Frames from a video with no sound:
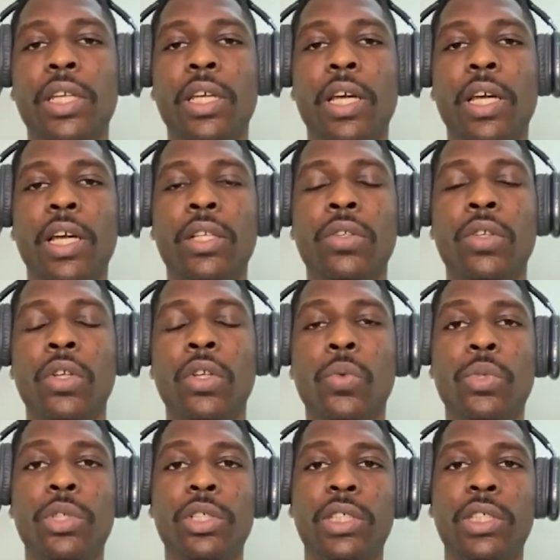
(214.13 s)
and we
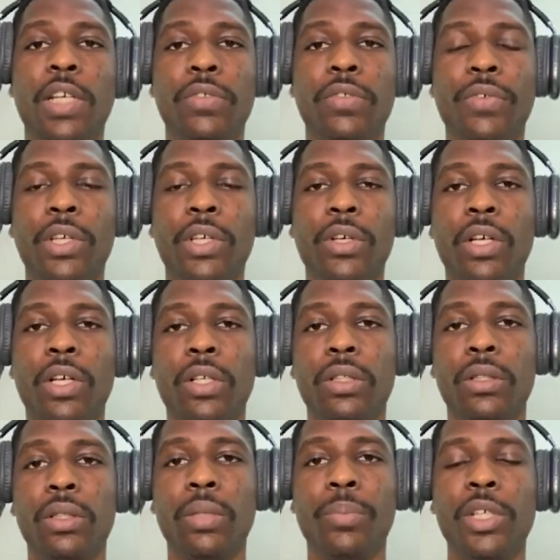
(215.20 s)
just have to figure out
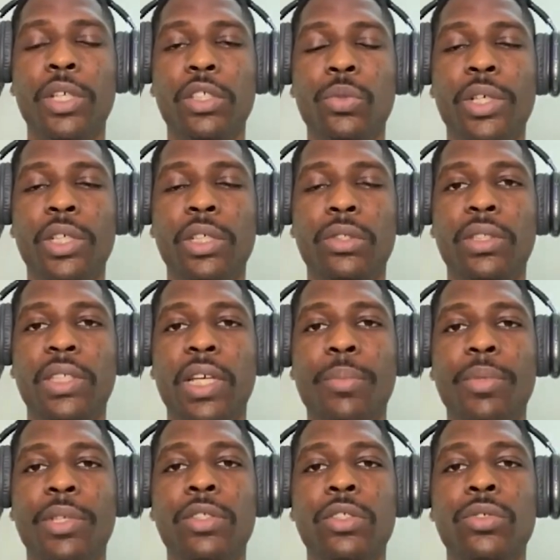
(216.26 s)
the best ways to tap
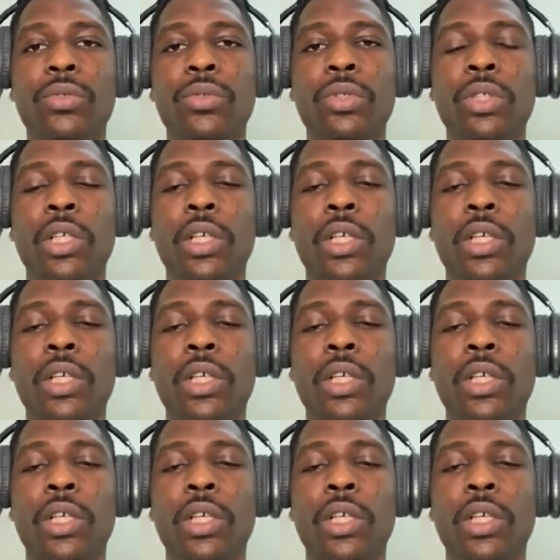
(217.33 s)
into